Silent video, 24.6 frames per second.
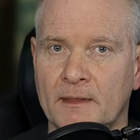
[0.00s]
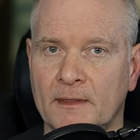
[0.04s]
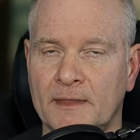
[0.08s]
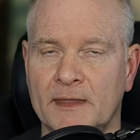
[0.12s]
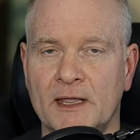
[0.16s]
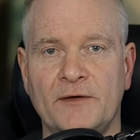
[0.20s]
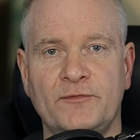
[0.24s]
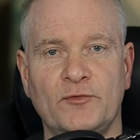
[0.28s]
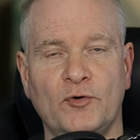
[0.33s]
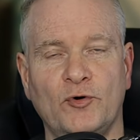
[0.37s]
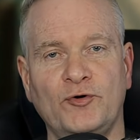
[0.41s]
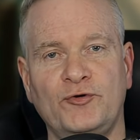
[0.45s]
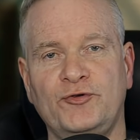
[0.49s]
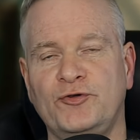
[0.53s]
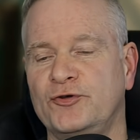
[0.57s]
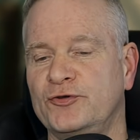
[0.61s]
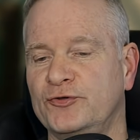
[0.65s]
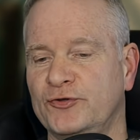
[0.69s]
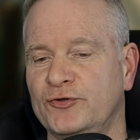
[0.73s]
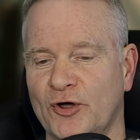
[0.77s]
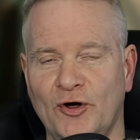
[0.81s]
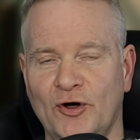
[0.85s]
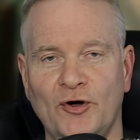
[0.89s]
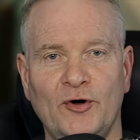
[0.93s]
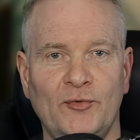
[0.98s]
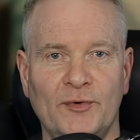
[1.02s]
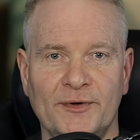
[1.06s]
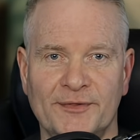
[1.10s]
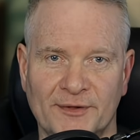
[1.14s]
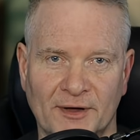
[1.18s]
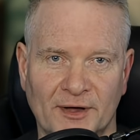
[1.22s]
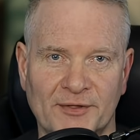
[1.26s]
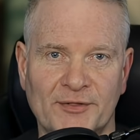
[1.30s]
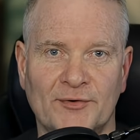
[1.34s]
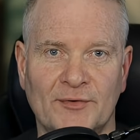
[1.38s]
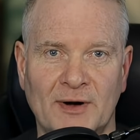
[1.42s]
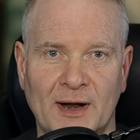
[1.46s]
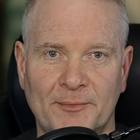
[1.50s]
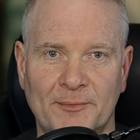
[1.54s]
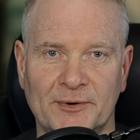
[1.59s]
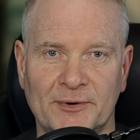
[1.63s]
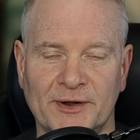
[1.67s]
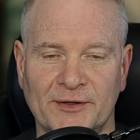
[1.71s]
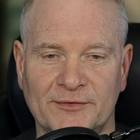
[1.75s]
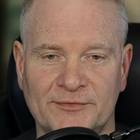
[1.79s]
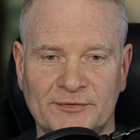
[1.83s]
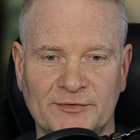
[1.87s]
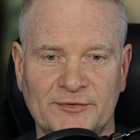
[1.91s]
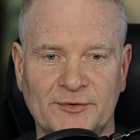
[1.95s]
Now, of course, you can go with other
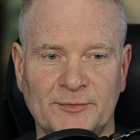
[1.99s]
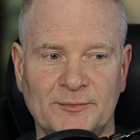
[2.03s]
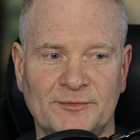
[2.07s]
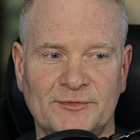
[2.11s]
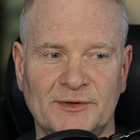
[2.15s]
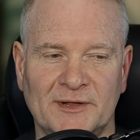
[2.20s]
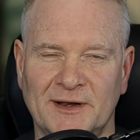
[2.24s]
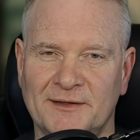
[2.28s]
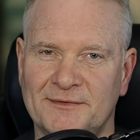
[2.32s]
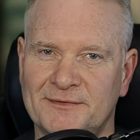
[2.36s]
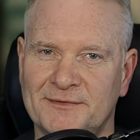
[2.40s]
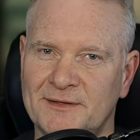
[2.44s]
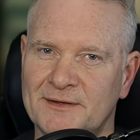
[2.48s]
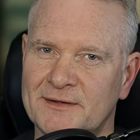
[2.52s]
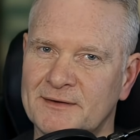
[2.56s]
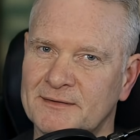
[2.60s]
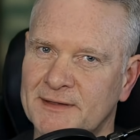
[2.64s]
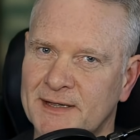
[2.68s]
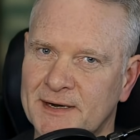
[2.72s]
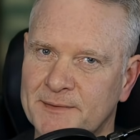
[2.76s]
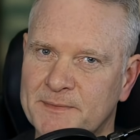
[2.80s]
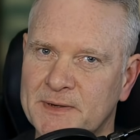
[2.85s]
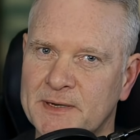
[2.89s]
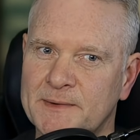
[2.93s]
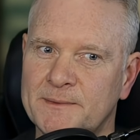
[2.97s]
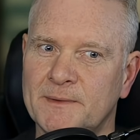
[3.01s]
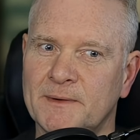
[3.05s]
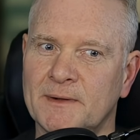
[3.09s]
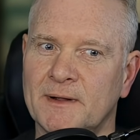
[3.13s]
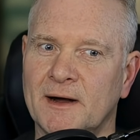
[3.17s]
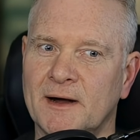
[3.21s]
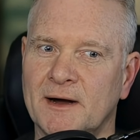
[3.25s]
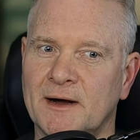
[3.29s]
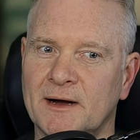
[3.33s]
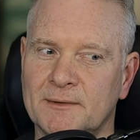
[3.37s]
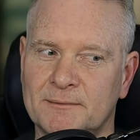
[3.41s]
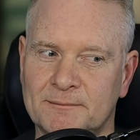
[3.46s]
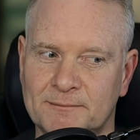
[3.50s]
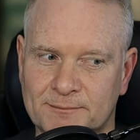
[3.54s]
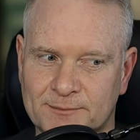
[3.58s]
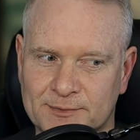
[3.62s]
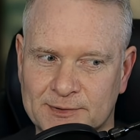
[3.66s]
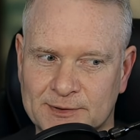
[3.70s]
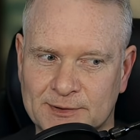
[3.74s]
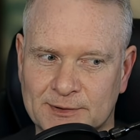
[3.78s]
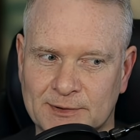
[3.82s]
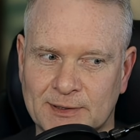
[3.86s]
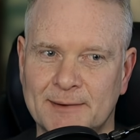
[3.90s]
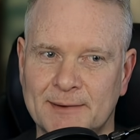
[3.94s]
operating systems, and I think a lot of people are
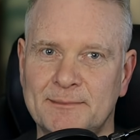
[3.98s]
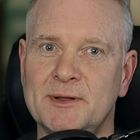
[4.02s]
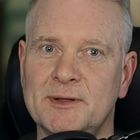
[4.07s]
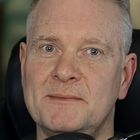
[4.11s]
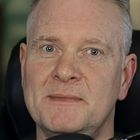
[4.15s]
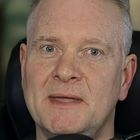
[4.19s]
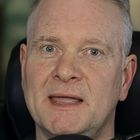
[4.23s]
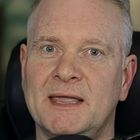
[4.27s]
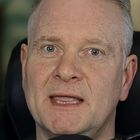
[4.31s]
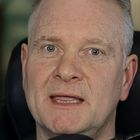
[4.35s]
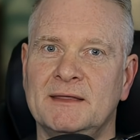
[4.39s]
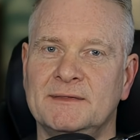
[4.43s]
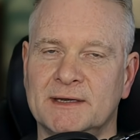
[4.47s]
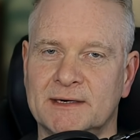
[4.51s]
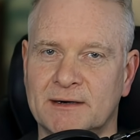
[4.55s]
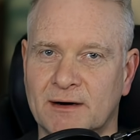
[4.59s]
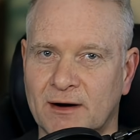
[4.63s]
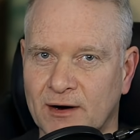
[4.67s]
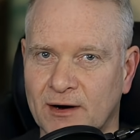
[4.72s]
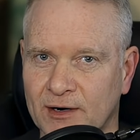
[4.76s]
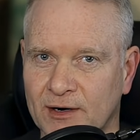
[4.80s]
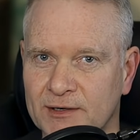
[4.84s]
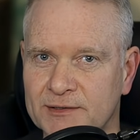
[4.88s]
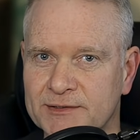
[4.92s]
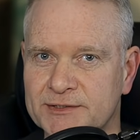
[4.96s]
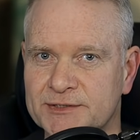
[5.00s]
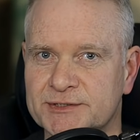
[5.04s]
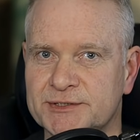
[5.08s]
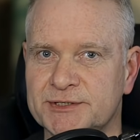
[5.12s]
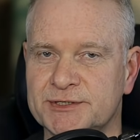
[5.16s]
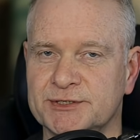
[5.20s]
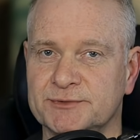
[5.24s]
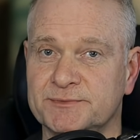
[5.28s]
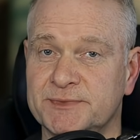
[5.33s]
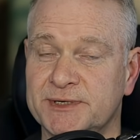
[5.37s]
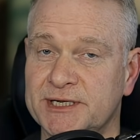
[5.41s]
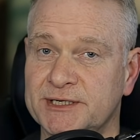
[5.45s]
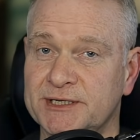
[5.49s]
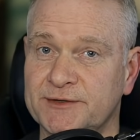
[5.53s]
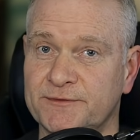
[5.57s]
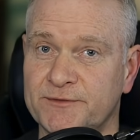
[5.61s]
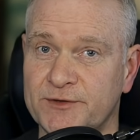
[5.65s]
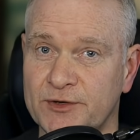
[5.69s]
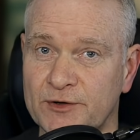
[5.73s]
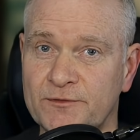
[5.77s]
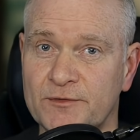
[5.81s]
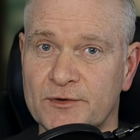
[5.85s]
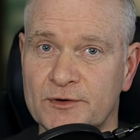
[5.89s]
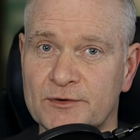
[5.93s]
probably making that hard decision because if
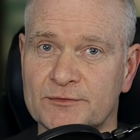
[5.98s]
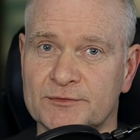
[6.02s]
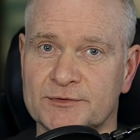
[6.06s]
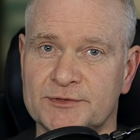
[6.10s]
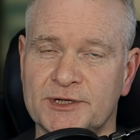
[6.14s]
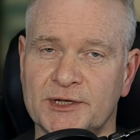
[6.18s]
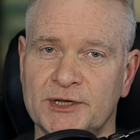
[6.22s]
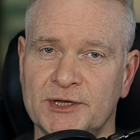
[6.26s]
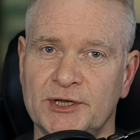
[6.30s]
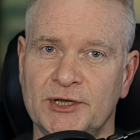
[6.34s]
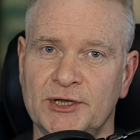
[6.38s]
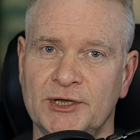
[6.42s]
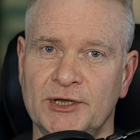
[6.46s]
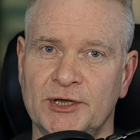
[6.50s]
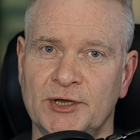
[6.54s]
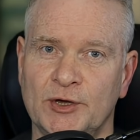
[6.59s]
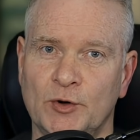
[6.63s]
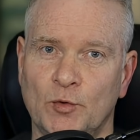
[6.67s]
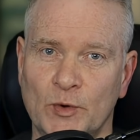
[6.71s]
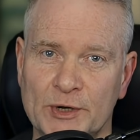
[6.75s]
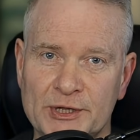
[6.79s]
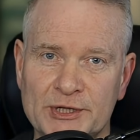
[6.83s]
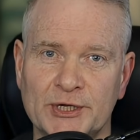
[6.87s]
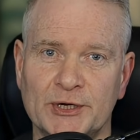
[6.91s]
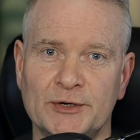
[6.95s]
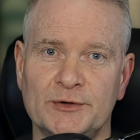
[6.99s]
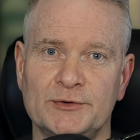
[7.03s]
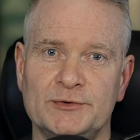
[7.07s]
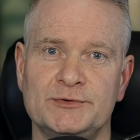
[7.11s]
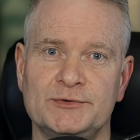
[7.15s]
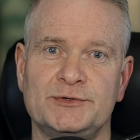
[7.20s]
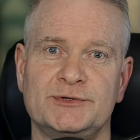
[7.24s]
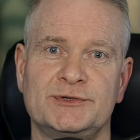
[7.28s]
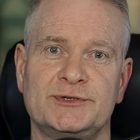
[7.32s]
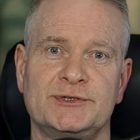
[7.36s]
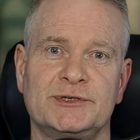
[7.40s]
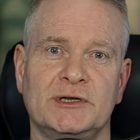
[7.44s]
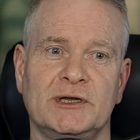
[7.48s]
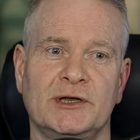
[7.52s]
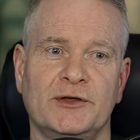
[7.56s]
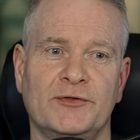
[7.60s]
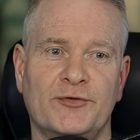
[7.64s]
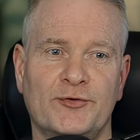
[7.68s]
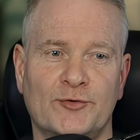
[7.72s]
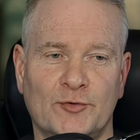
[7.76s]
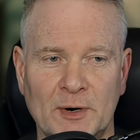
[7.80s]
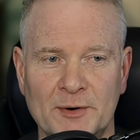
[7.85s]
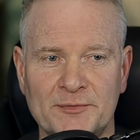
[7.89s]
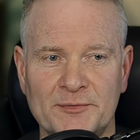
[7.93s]
you've used Windows
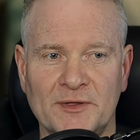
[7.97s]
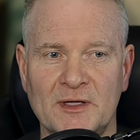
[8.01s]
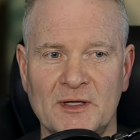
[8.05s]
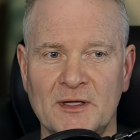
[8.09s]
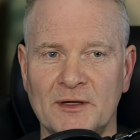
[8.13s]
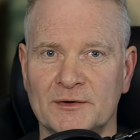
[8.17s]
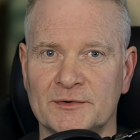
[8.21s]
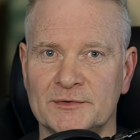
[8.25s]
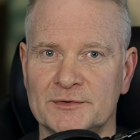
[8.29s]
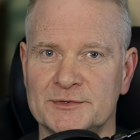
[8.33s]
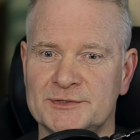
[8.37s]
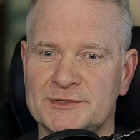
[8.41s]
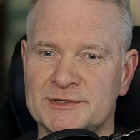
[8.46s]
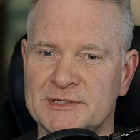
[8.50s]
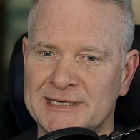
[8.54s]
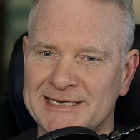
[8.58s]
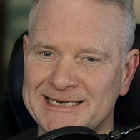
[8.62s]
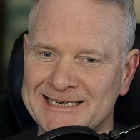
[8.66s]
throughout the years,